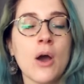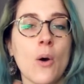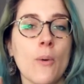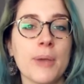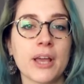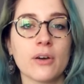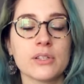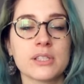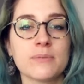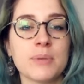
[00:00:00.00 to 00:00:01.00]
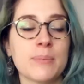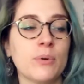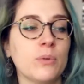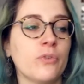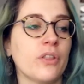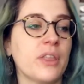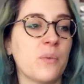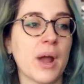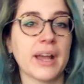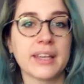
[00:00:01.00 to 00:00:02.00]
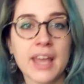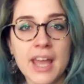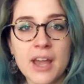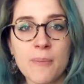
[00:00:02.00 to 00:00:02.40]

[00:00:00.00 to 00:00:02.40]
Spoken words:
or because people thought they were gay,